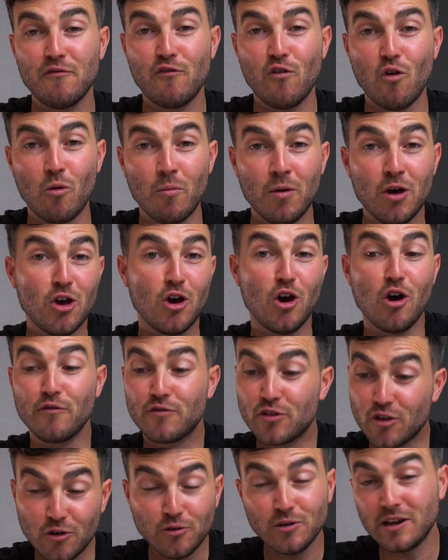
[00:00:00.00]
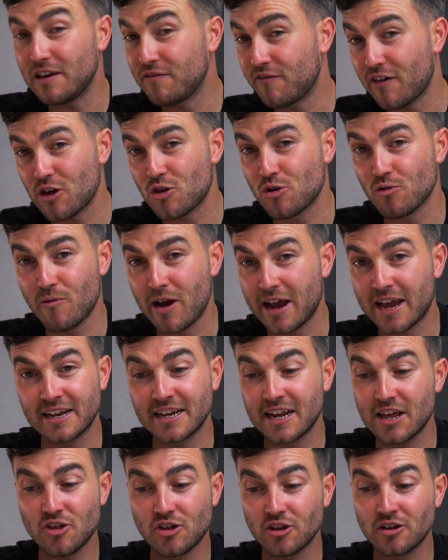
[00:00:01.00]
form of 2D facial
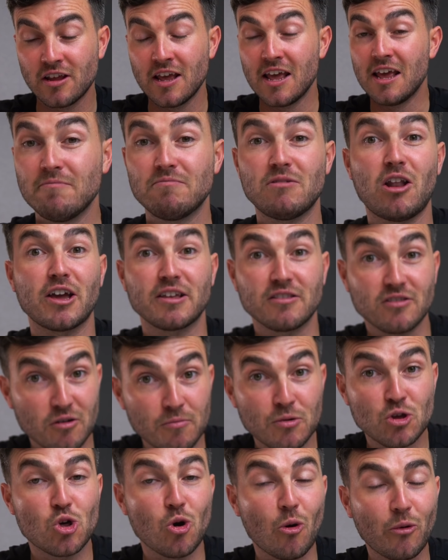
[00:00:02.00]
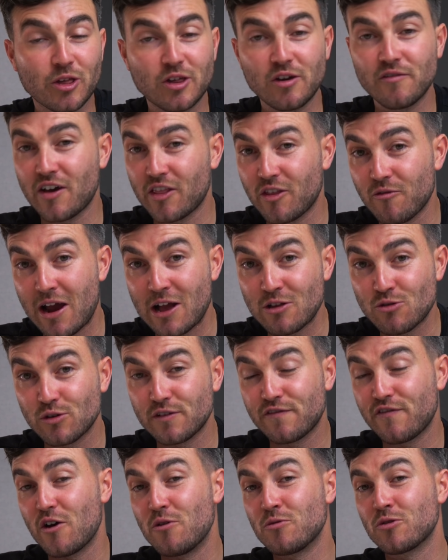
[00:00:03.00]
recognition like the majority of other Android
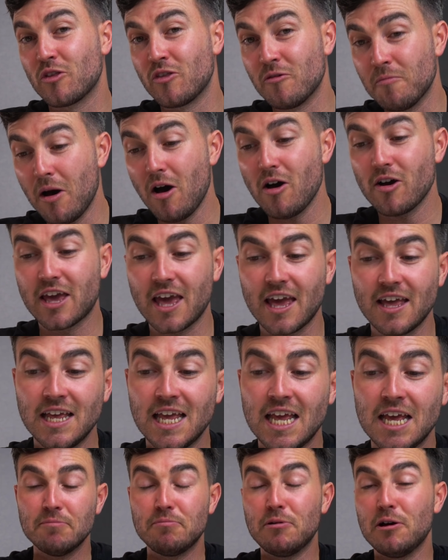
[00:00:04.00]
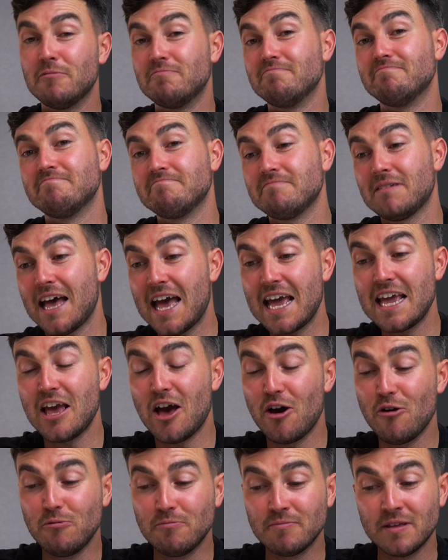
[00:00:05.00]
phones on the market, but hey
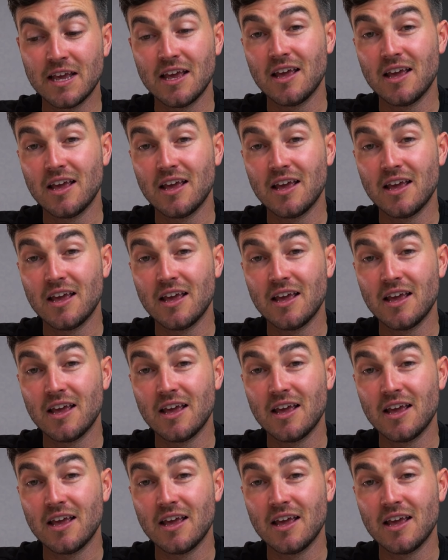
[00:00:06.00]
ho,